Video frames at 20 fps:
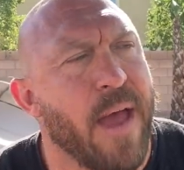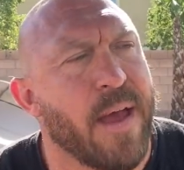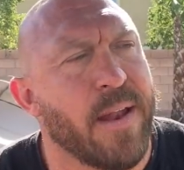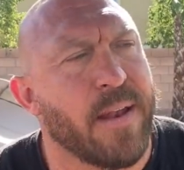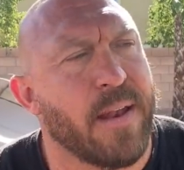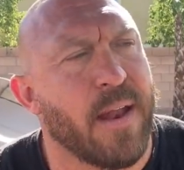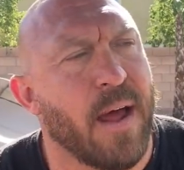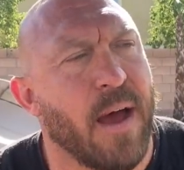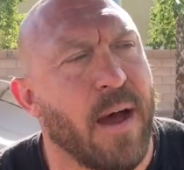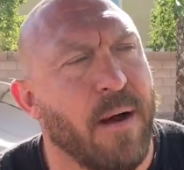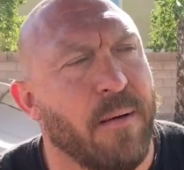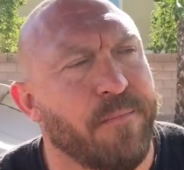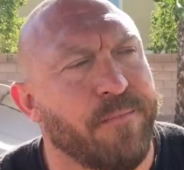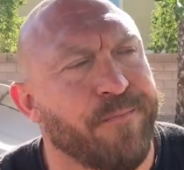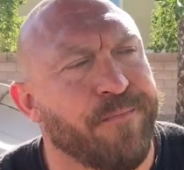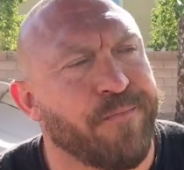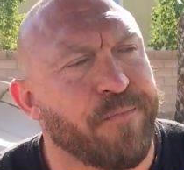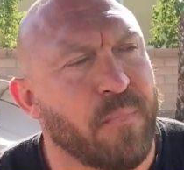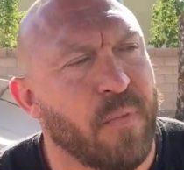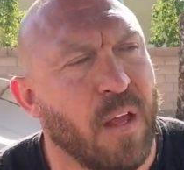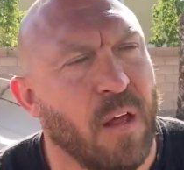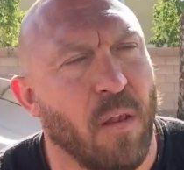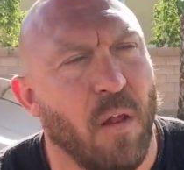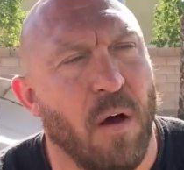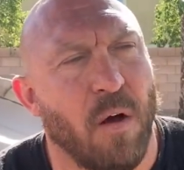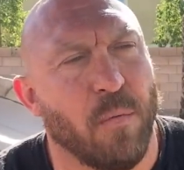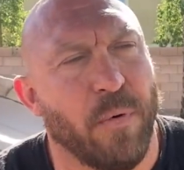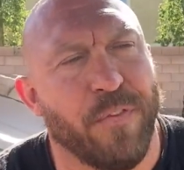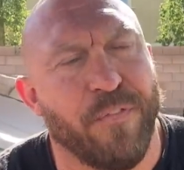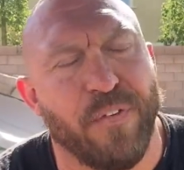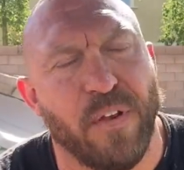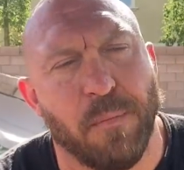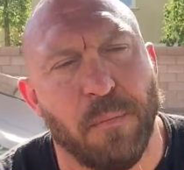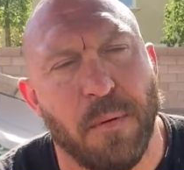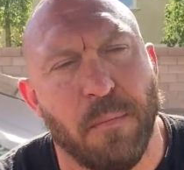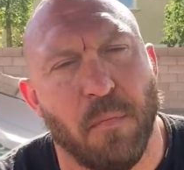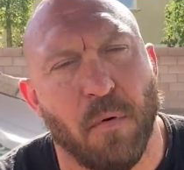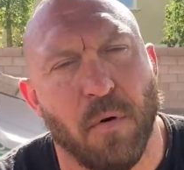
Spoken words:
and along with Feed Me